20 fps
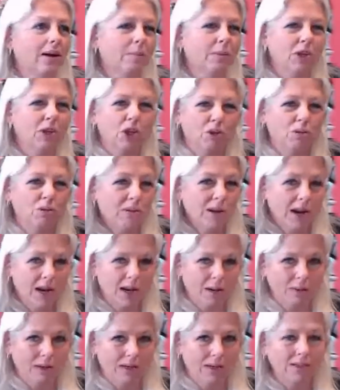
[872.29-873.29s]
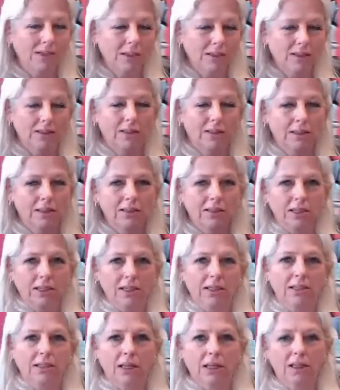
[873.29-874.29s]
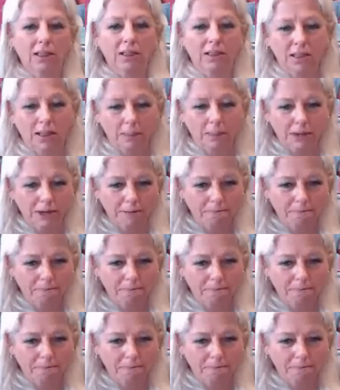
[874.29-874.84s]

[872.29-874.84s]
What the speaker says: I mean, you name it, it's in the summit.